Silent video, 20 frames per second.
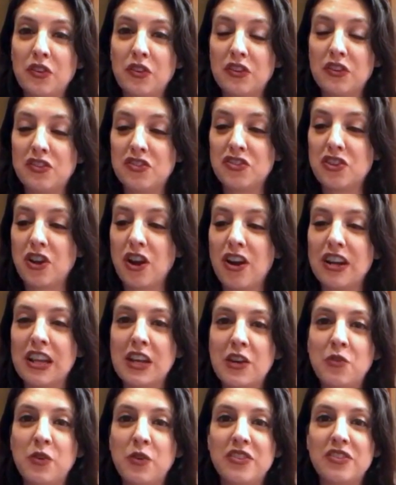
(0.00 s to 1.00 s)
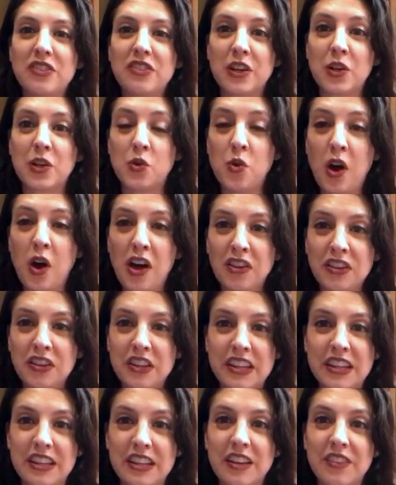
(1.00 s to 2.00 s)
starting with the
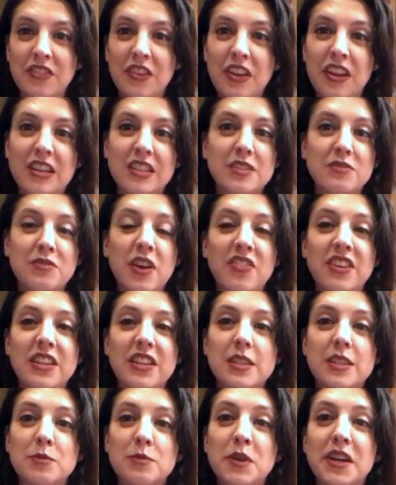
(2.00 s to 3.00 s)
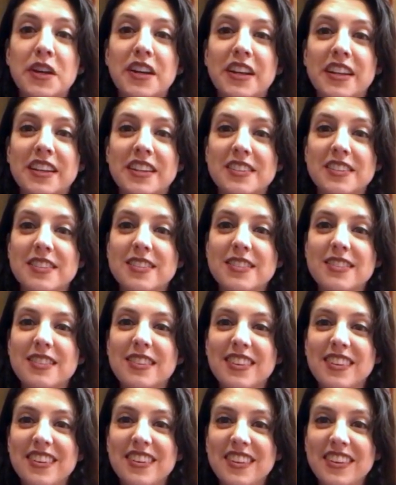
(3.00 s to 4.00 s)
quality of experience
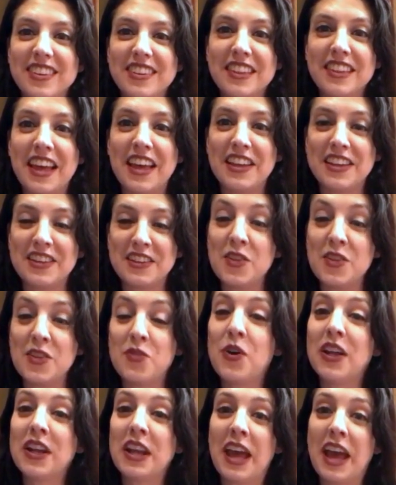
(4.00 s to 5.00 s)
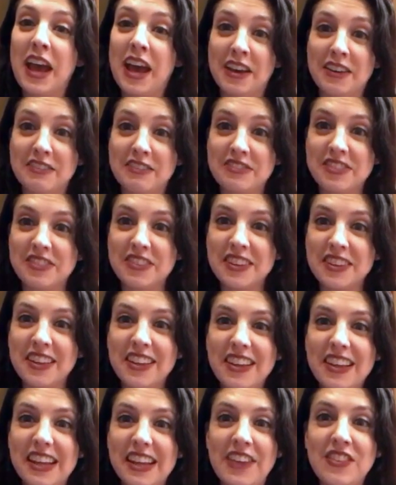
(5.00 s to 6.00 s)
that you want to have.
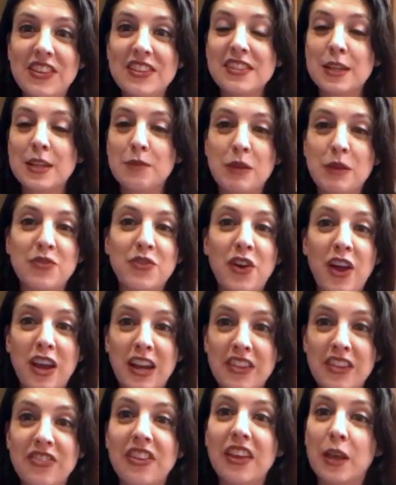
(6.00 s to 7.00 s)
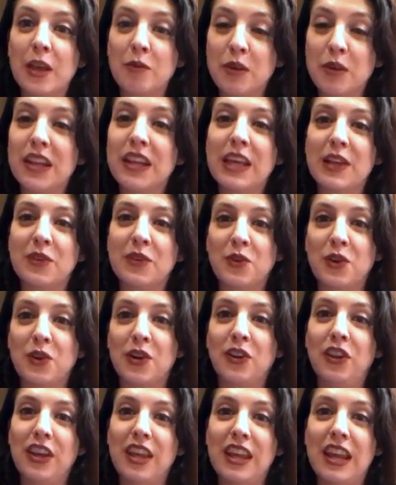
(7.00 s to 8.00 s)
And this could be for anything, but again, we're
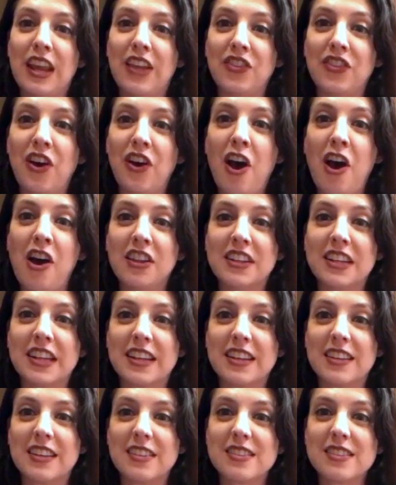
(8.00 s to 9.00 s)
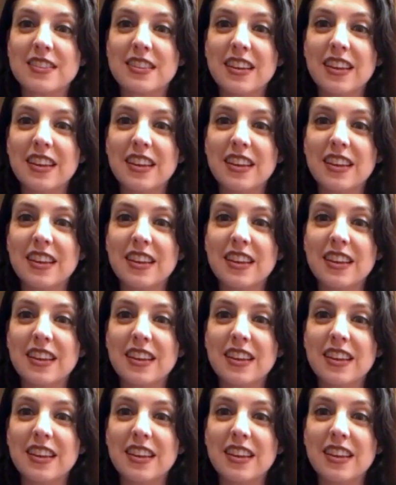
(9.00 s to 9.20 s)
looking at the holidays.